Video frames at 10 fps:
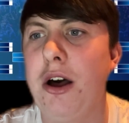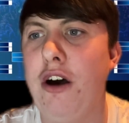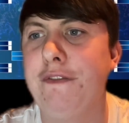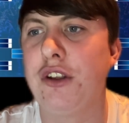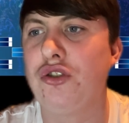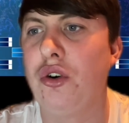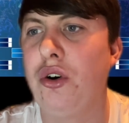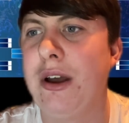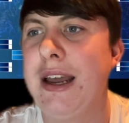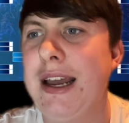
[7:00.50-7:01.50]
of the
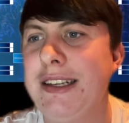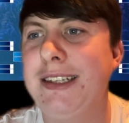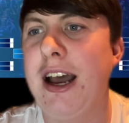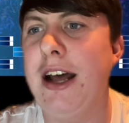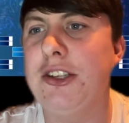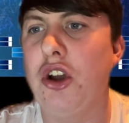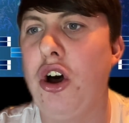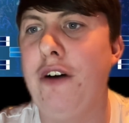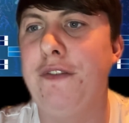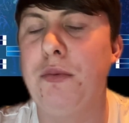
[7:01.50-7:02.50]
draw, starts
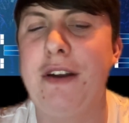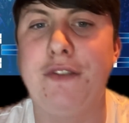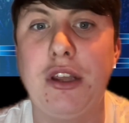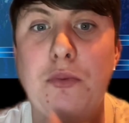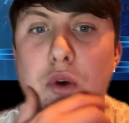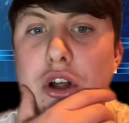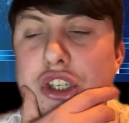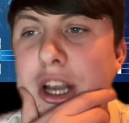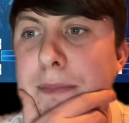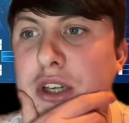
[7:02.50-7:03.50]
off with the World
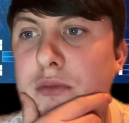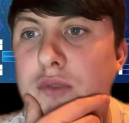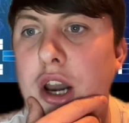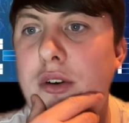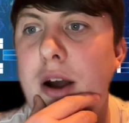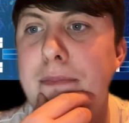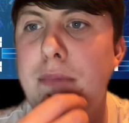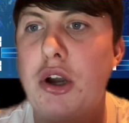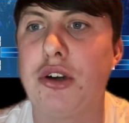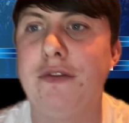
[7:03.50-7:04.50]
Championship runner-up
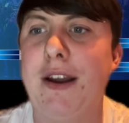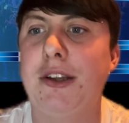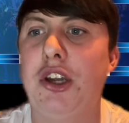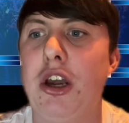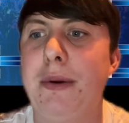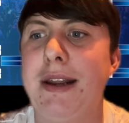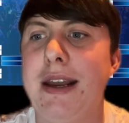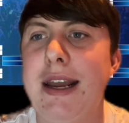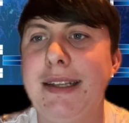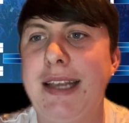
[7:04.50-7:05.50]
Michael Van Gerwen
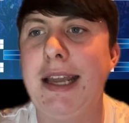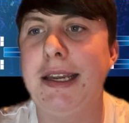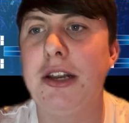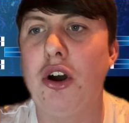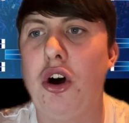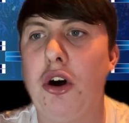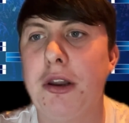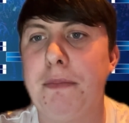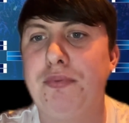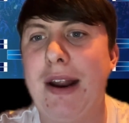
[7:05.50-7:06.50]
taking
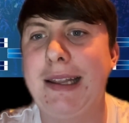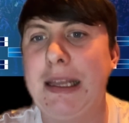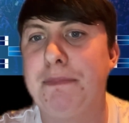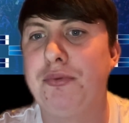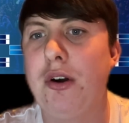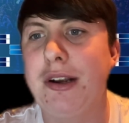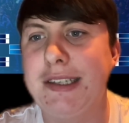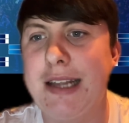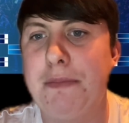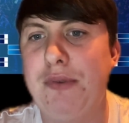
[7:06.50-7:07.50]
on Bradley
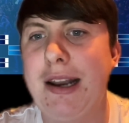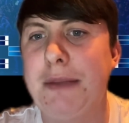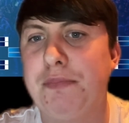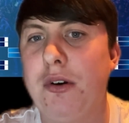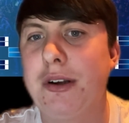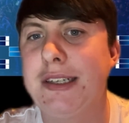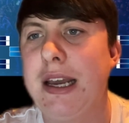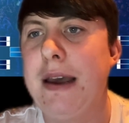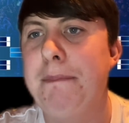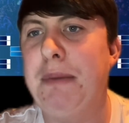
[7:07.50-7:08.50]
Brooks. Now, Bradley Brooks
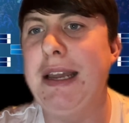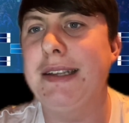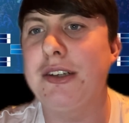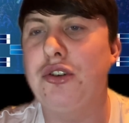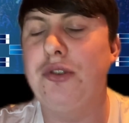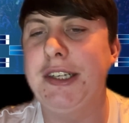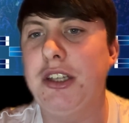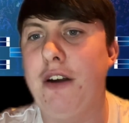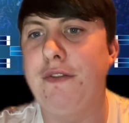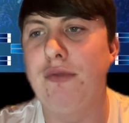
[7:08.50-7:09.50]
beat
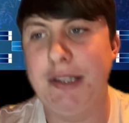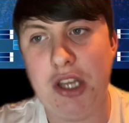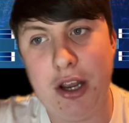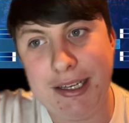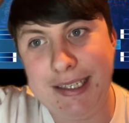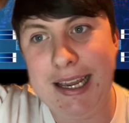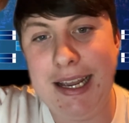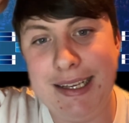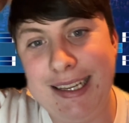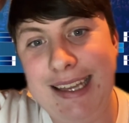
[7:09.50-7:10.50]
Krzysztof
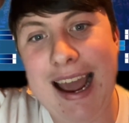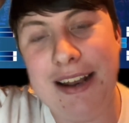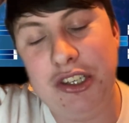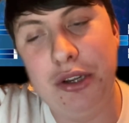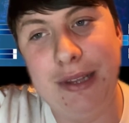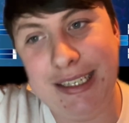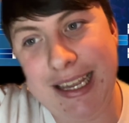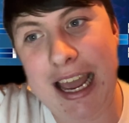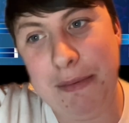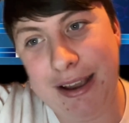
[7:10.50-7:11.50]
Ratajski to get to this
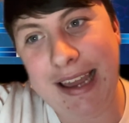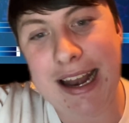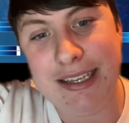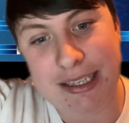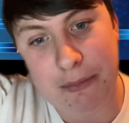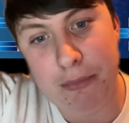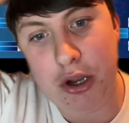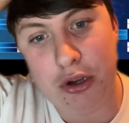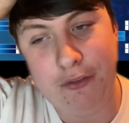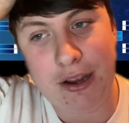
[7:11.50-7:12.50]
game against
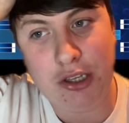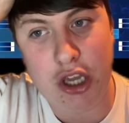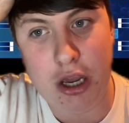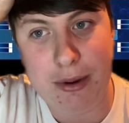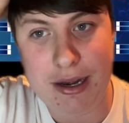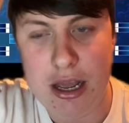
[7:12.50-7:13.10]
Michael Van Gerwen.